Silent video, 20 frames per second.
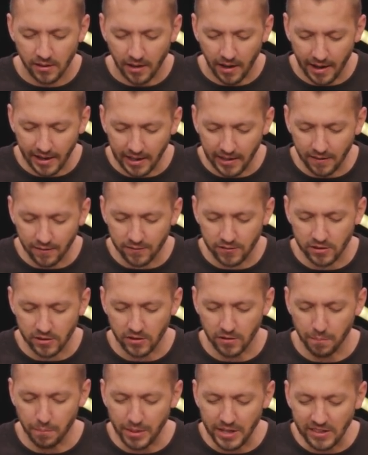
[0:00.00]
I give to
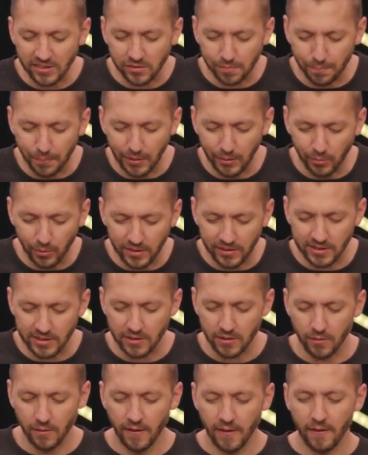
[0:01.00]
you. Peace be with
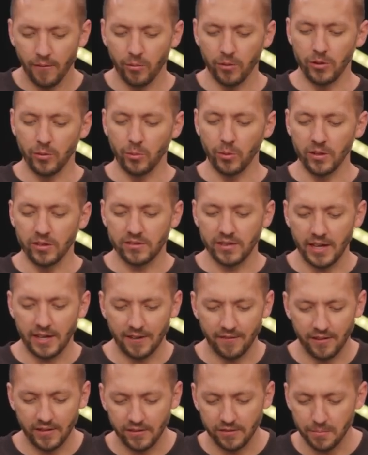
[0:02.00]
you, were the words
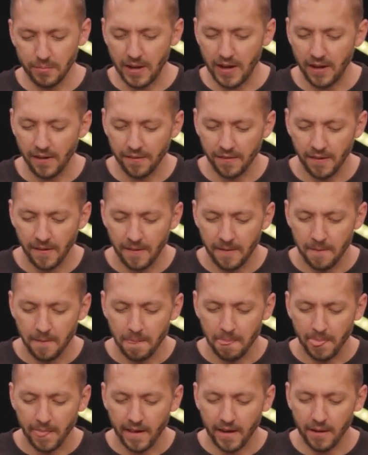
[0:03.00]
out of his
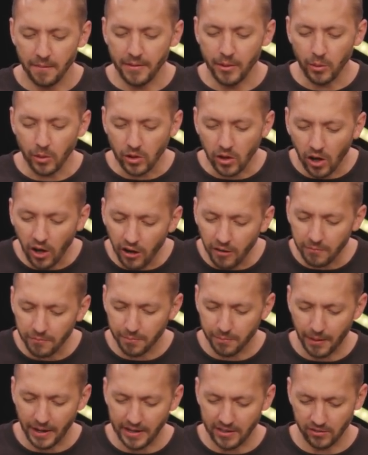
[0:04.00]
mouth. Uh, they were
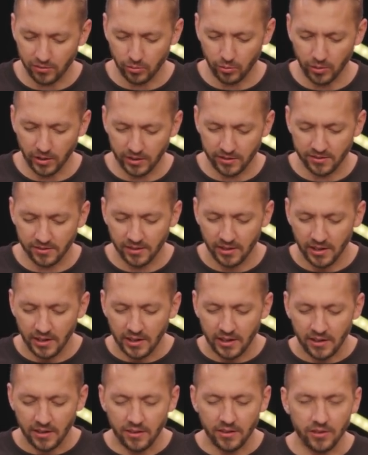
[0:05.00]
calmed by his words.
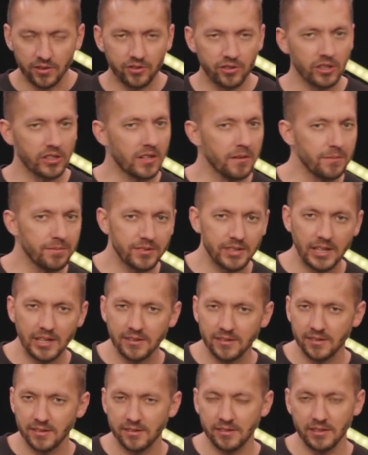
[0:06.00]
Their
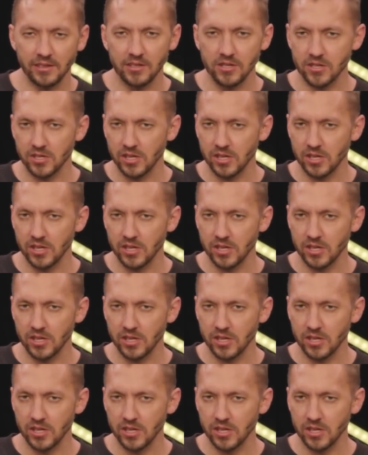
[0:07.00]
circumstances didn't